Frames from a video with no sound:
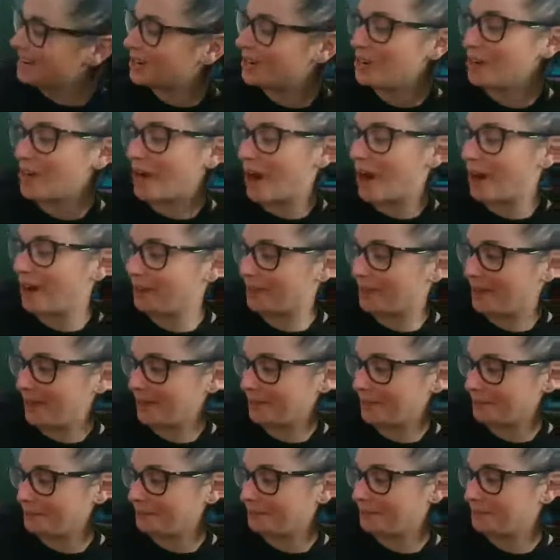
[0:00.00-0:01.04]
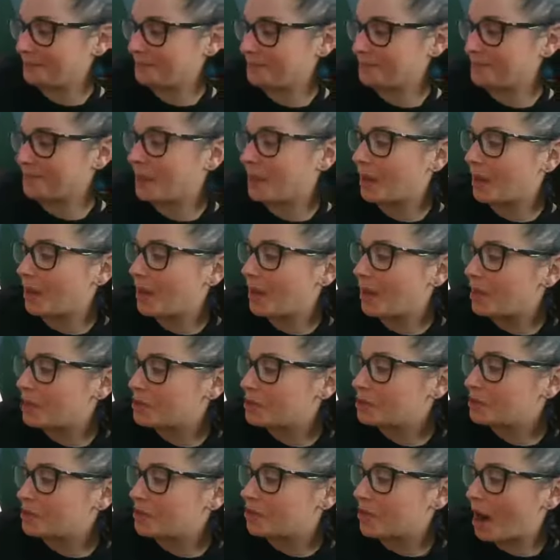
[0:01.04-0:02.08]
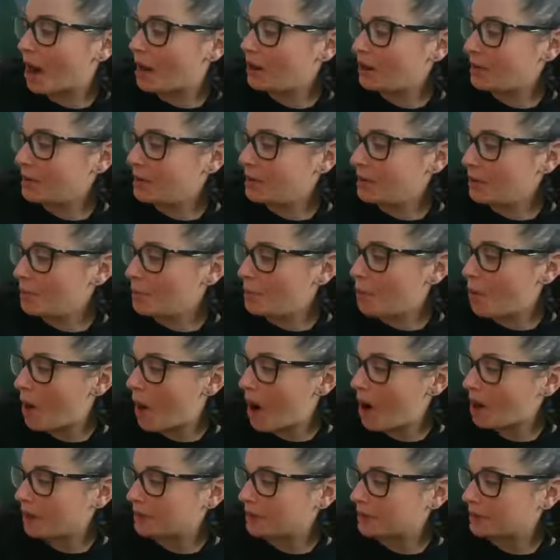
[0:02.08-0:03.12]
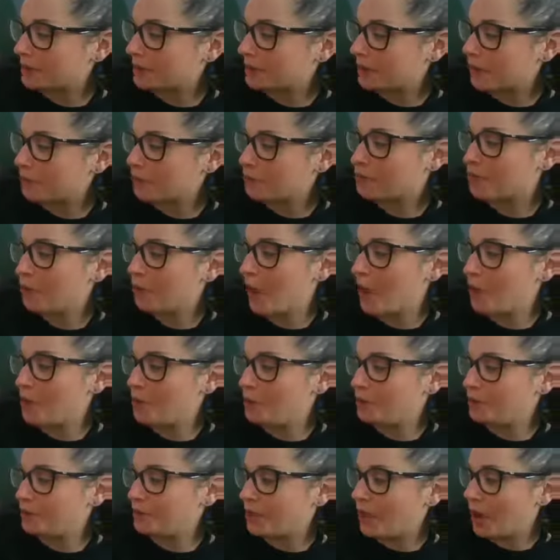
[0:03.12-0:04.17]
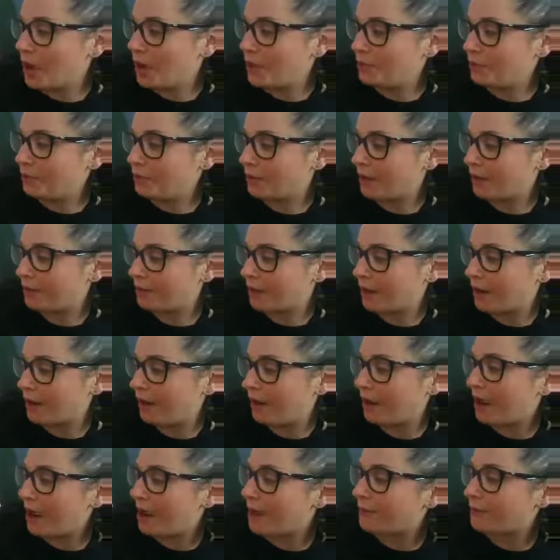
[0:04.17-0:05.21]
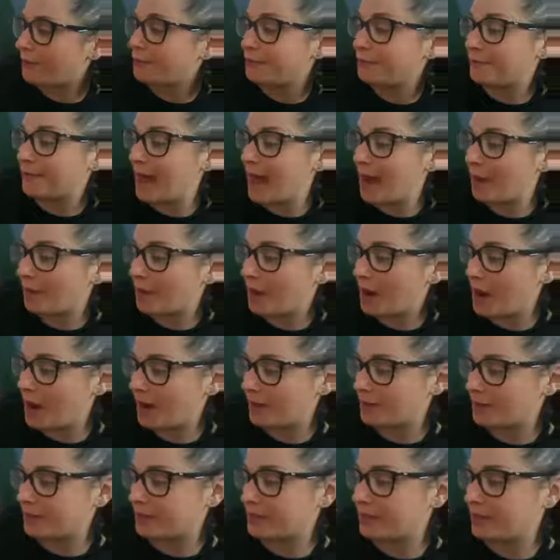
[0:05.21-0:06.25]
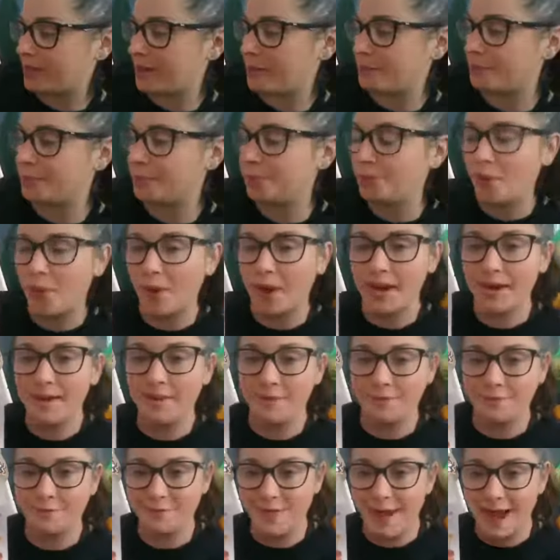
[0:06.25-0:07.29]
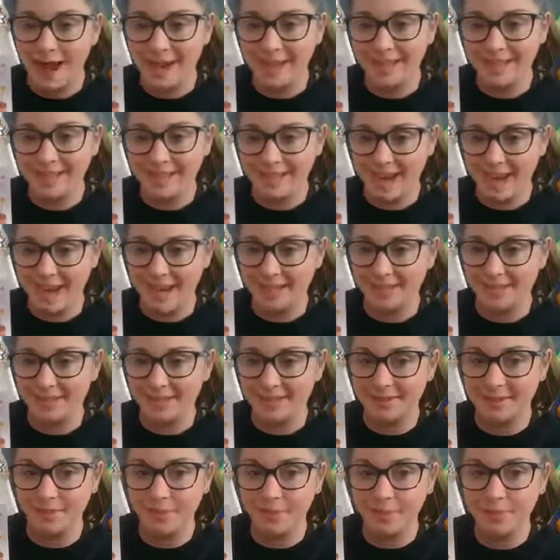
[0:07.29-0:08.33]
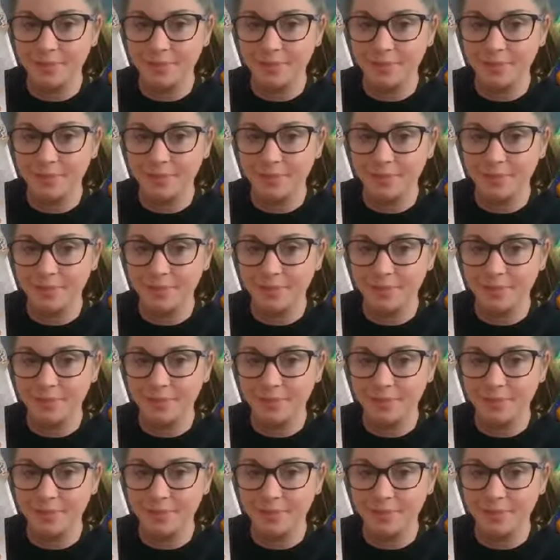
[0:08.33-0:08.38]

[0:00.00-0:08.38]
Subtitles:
Gardening. Gardening walks, rows on the river, and flower hunts employed the fine days.